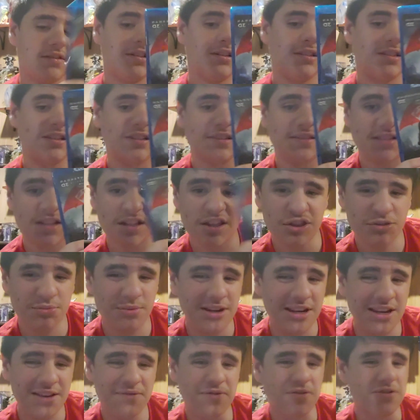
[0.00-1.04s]
This is the
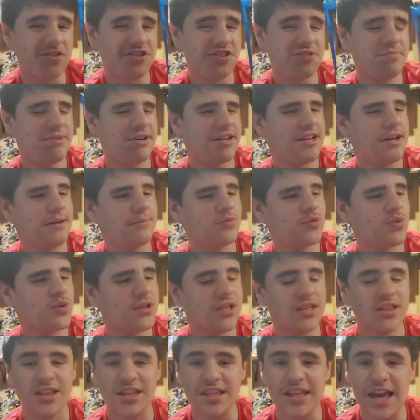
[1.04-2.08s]
3D version, but it comes with
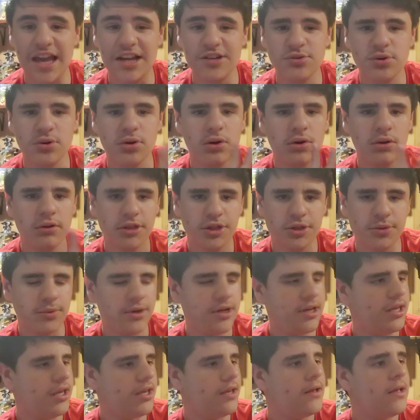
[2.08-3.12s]
the theatrical
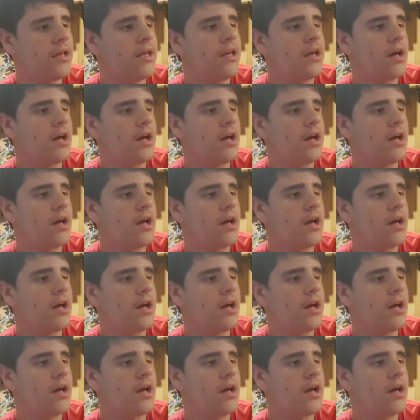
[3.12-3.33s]
3D,